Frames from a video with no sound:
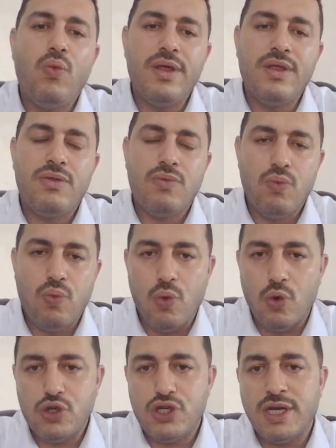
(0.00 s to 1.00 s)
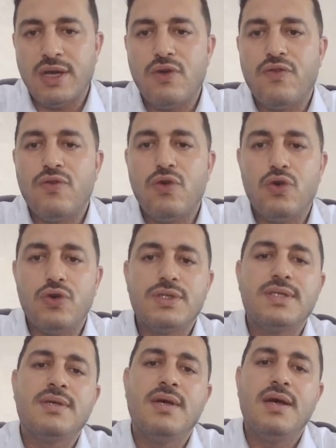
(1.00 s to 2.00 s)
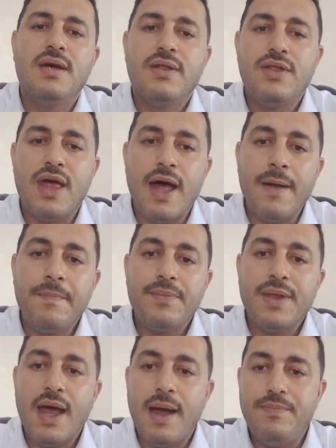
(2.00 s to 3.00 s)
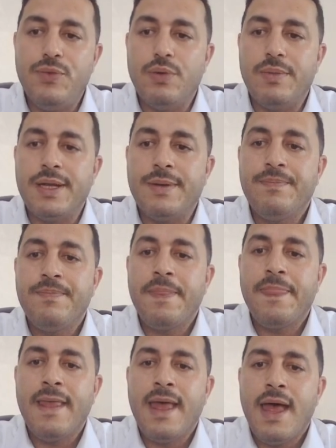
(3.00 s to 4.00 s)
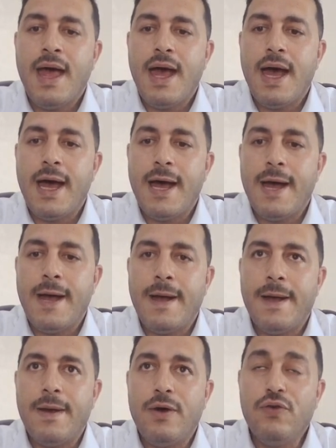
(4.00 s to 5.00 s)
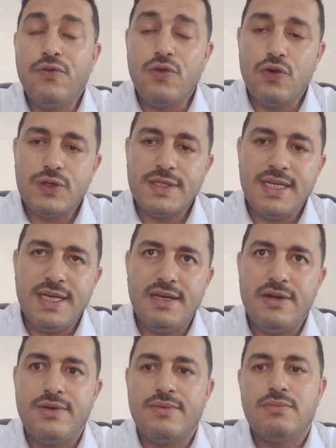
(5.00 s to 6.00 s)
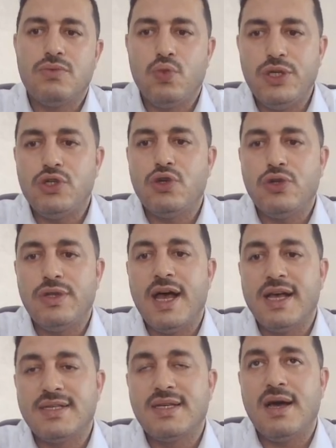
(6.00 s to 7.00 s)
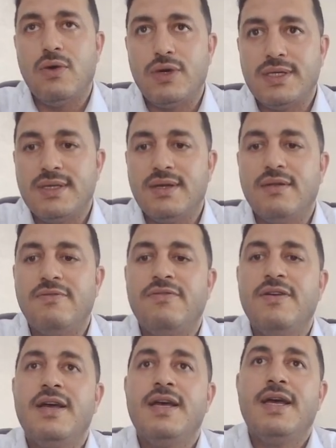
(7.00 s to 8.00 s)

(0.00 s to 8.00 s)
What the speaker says: with washing, of course, the abdomen. Of course, here we should ask ourselves,